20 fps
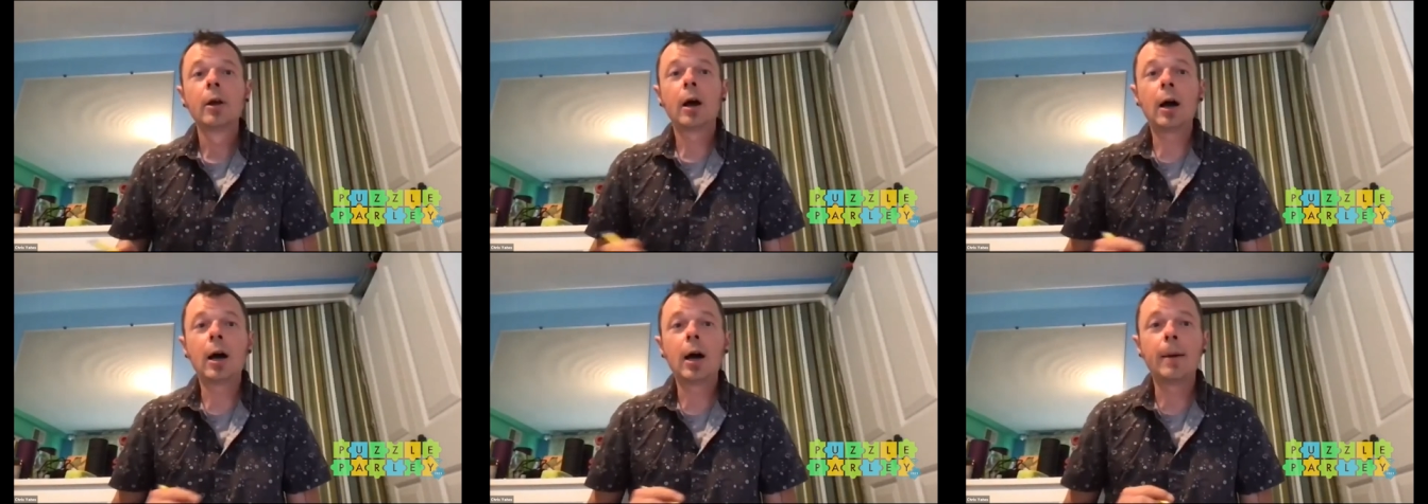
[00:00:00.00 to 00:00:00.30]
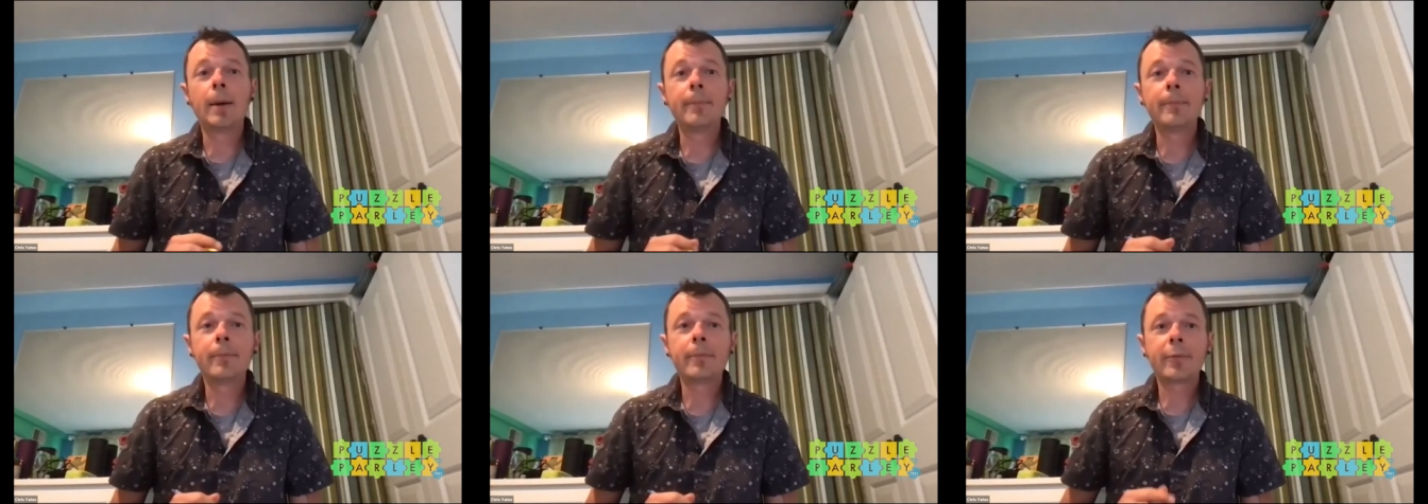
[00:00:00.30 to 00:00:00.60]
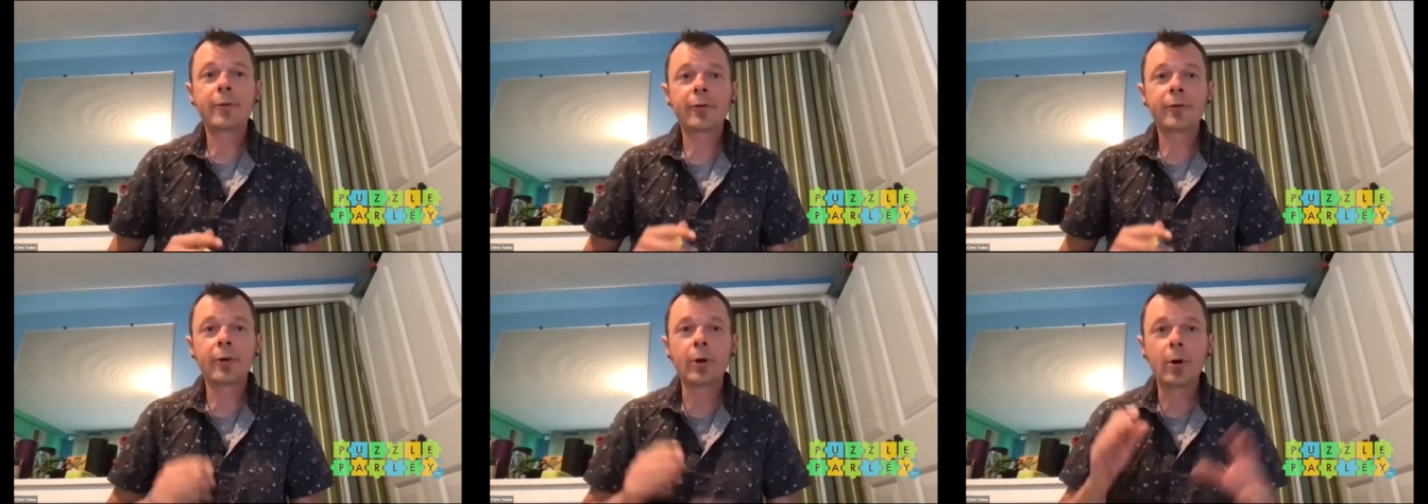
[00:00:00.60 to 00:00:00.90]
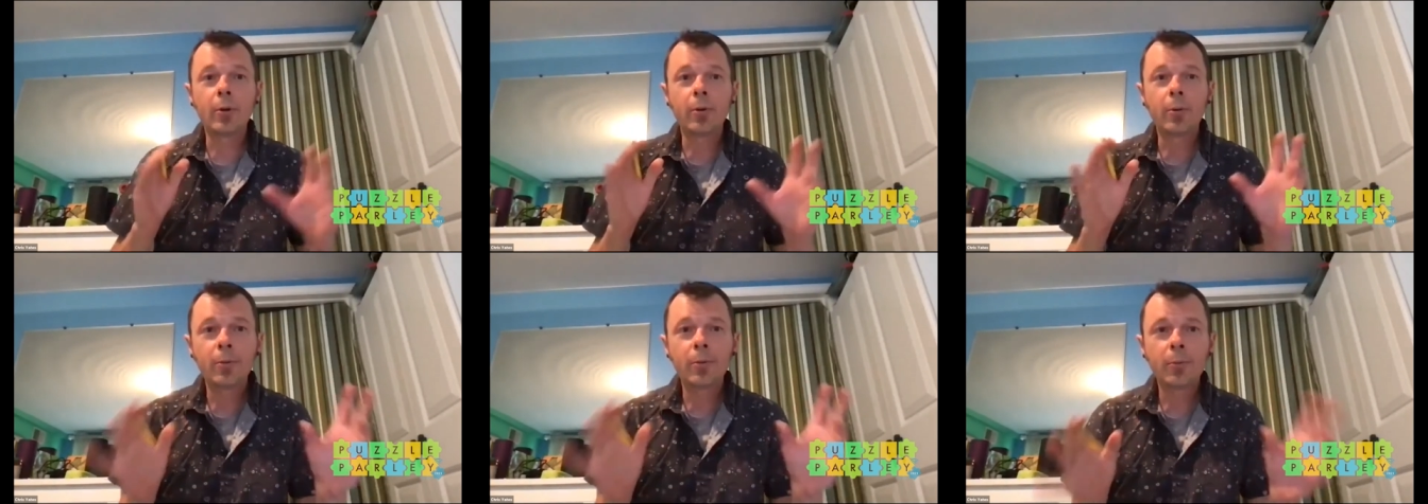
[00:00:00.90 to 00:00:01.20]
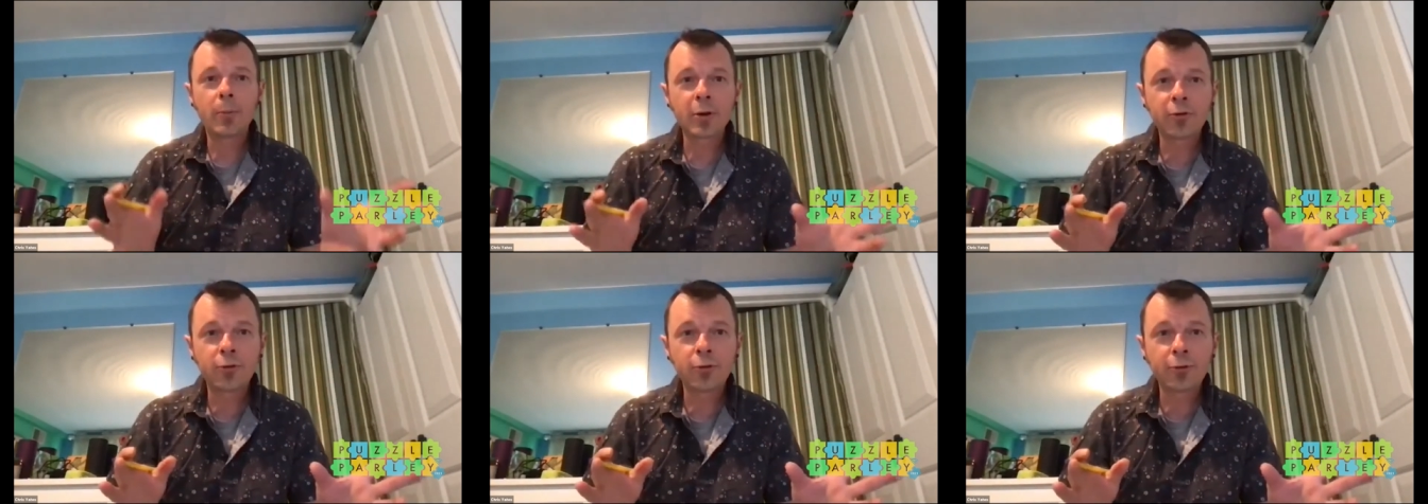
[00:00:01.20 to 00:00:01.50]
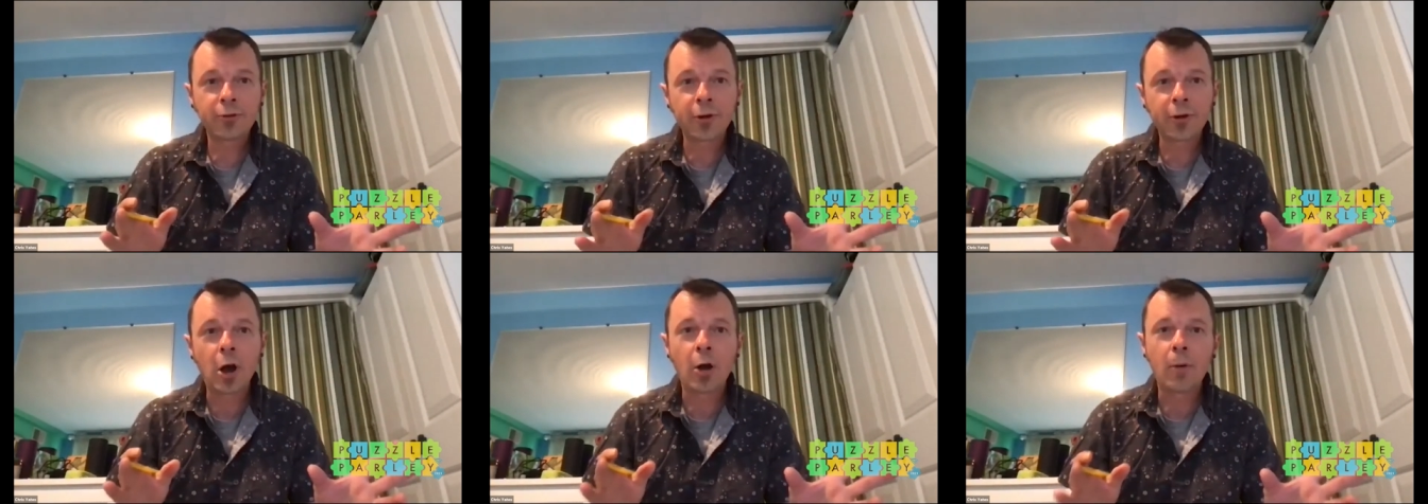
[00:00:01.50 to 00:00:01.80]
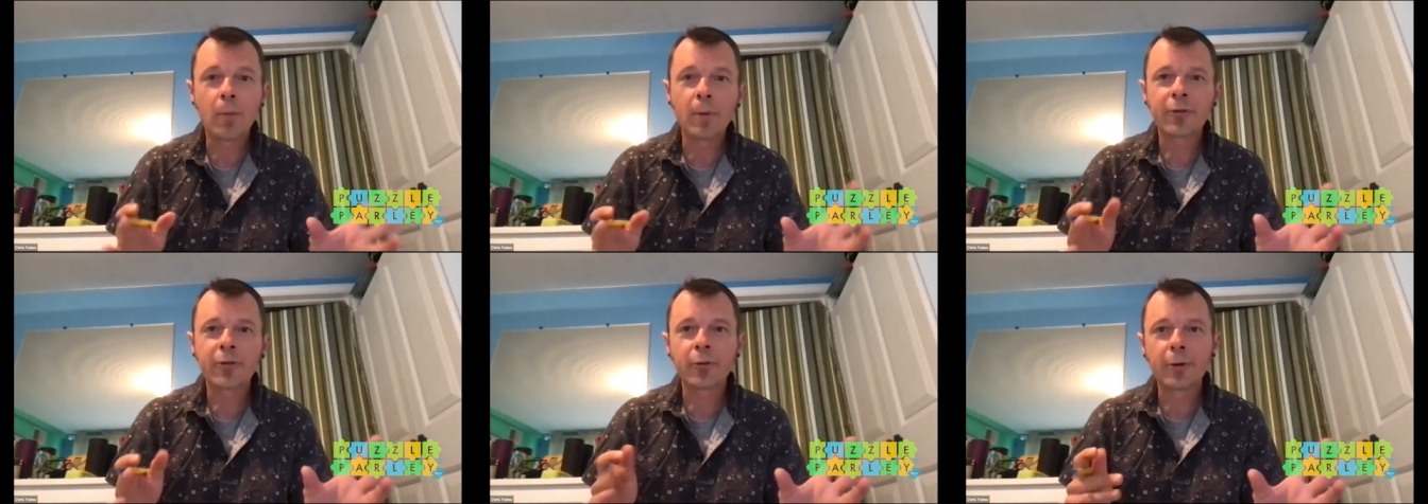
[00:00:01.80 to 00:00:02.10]
Um, so what you saw
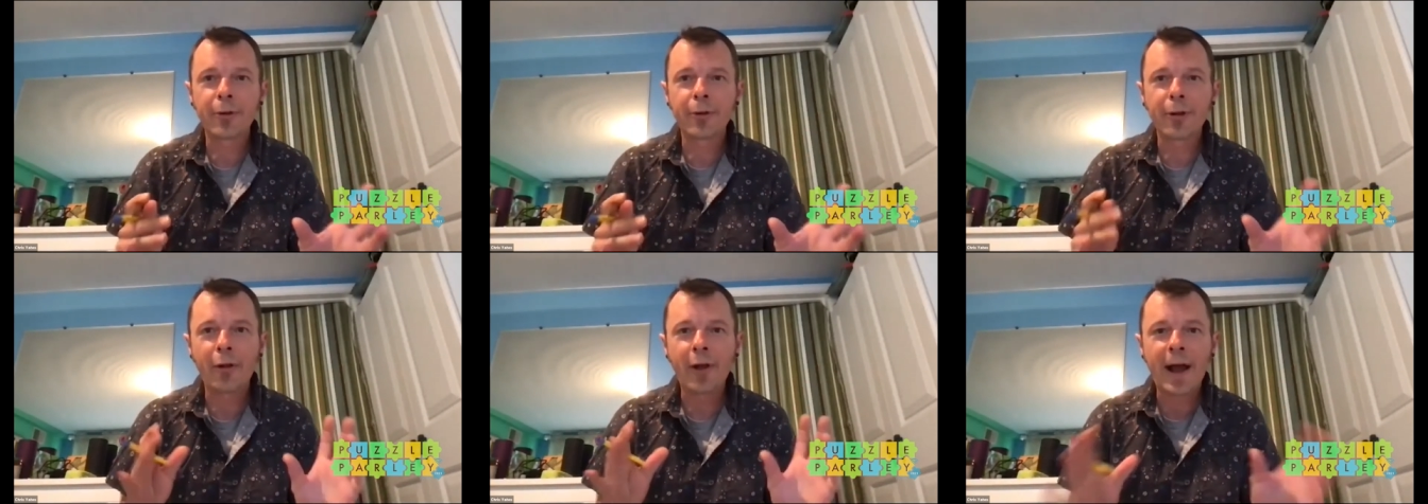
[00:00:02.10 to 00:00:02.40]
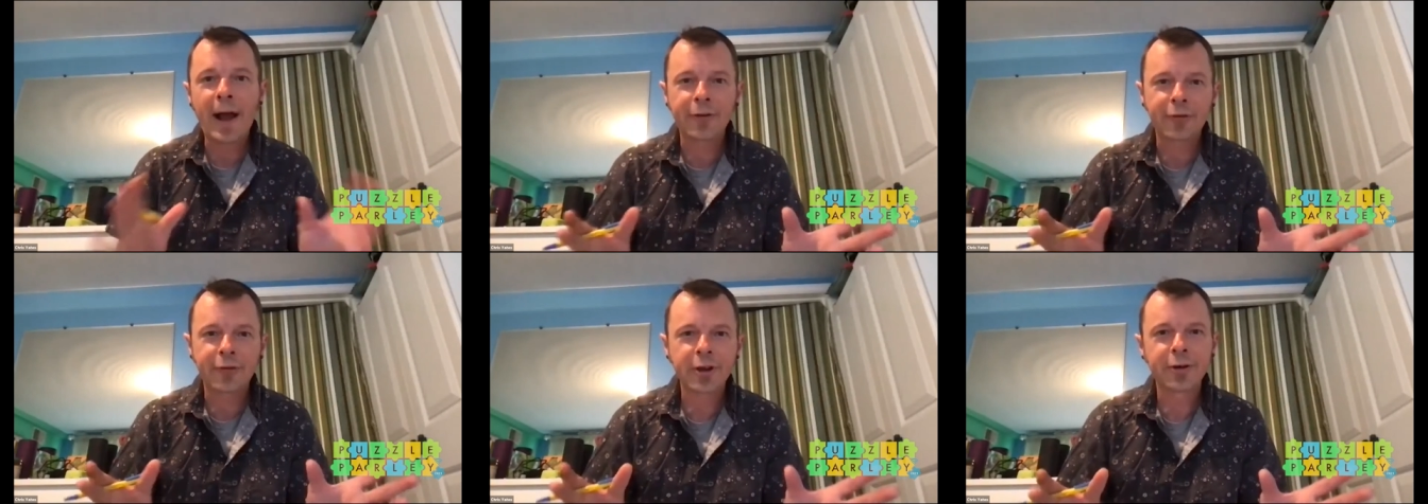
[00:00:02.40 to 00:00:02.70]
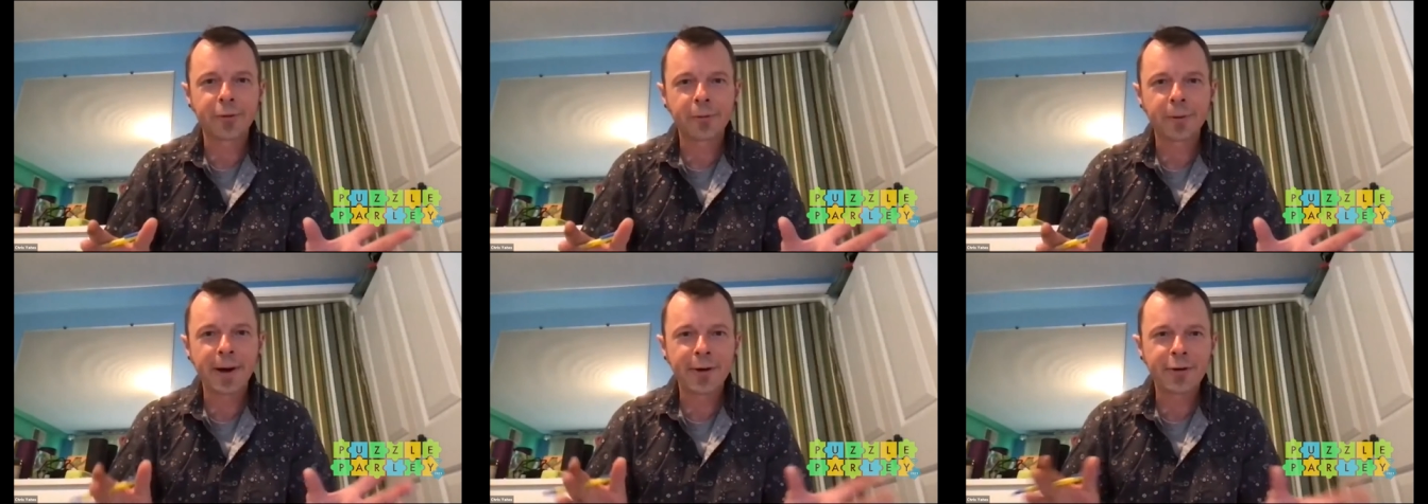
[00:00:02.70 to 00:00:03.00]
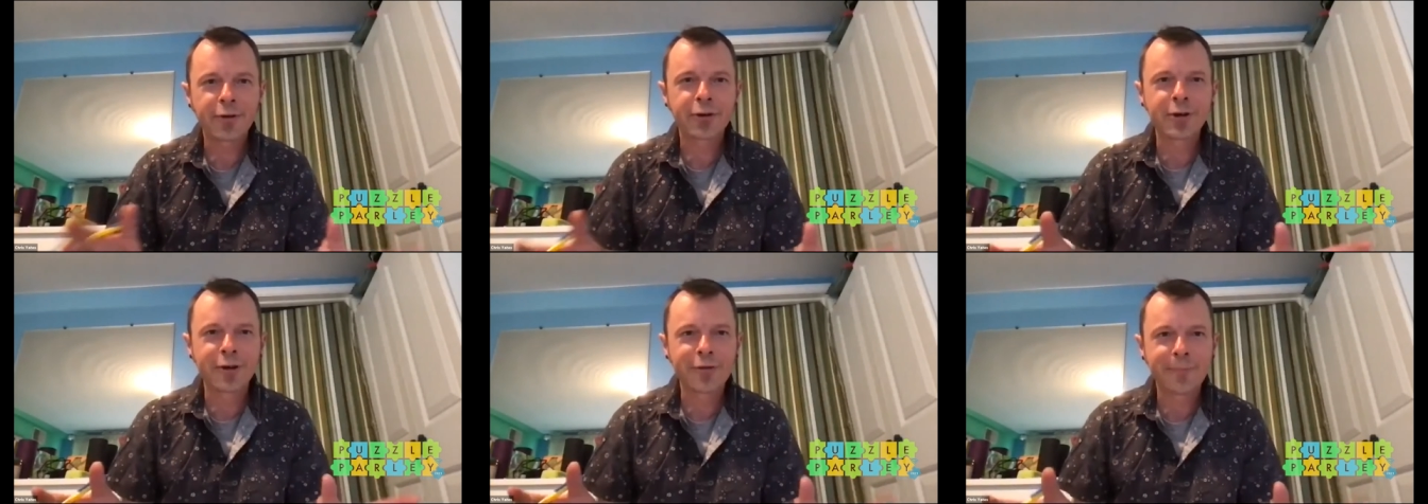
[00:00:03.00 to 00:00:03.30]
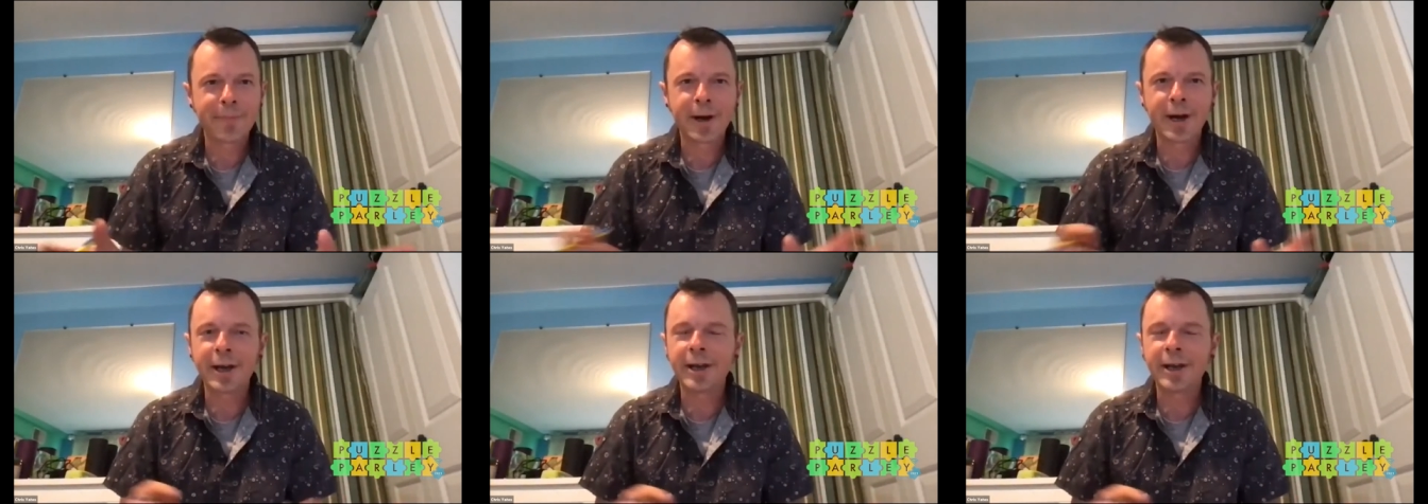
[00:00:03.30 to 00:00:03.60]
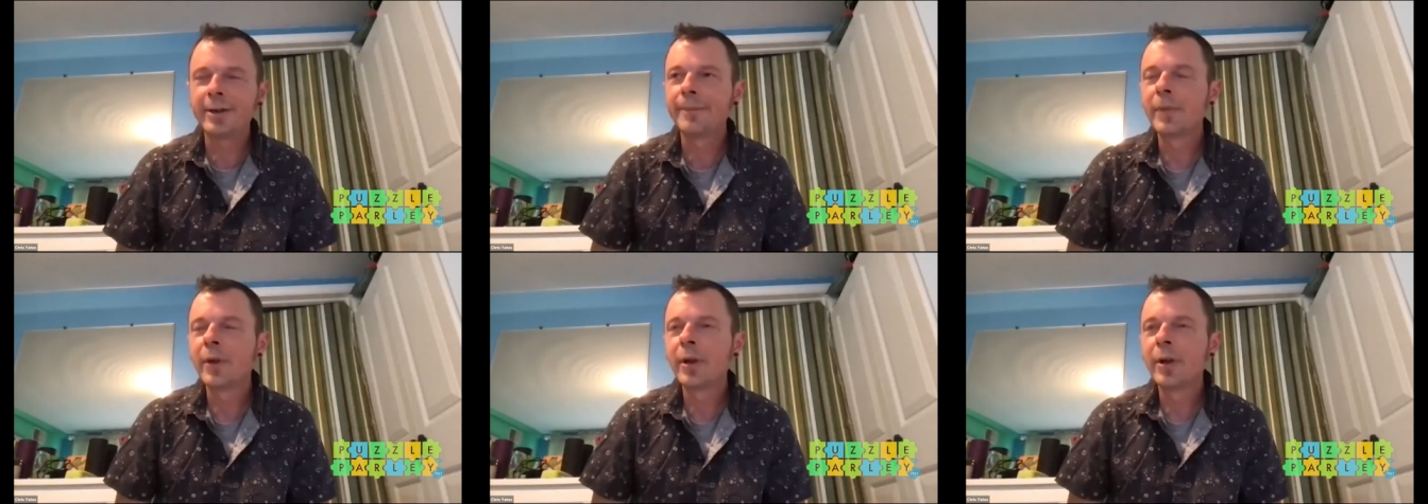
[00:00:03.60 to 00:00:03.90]
was sort of the last iteration of my